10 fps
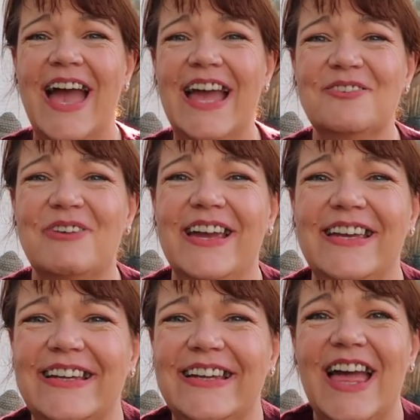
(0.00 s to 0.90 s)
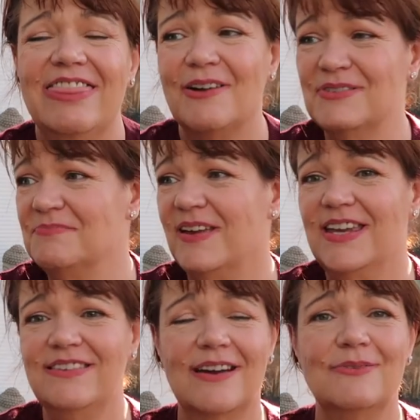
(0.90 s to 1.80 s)
Anyway, that was
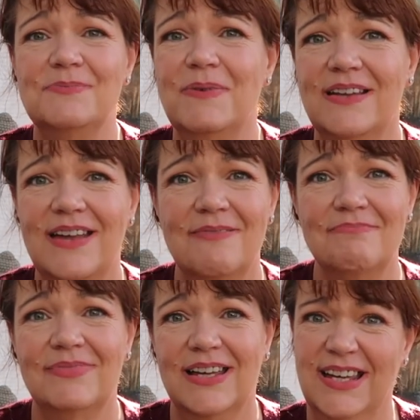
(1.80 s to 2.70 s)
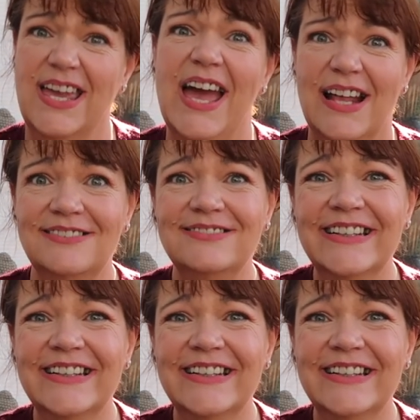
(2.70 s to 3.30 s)
me. That was B&M again.